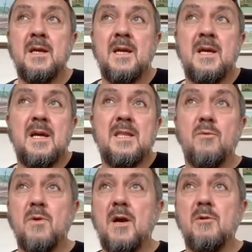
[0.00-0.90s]
I think
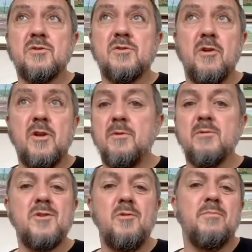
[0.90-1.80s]
when I was growing up, there was
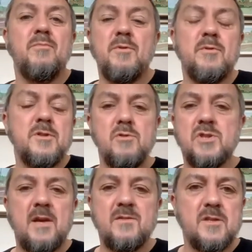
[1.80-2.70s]
no
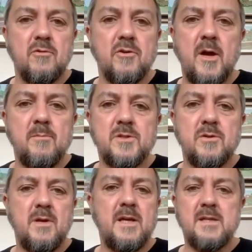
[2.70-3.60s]
chefs to look up
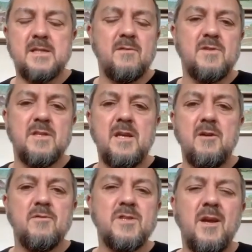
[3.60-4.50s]
to. As of today,
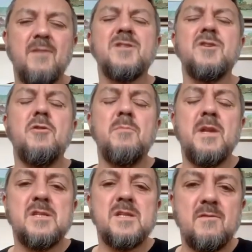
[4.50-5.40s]
obviously, you have so many
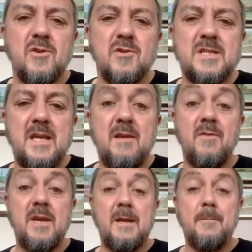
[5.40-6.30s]
chefs on
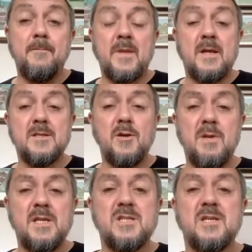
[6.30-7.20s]
TV, so
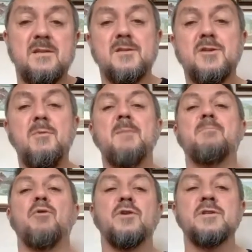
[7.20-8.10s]
many
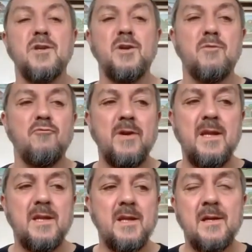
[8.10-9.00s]
books that you can
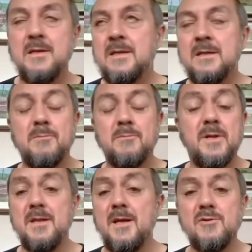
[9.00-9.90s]
read. But
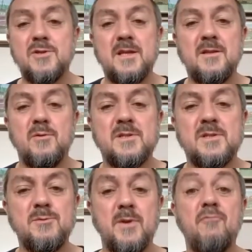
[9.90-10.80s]
in those
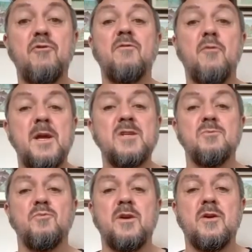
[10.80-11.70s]
days, whatever
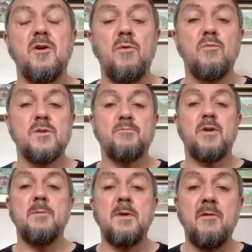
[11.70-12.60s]
information we got was
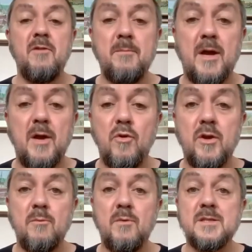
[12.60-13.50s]
primarily by
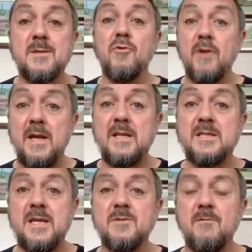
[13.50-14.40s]
working with some great
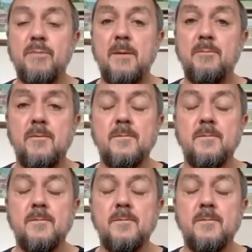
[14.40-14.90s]
teams of people,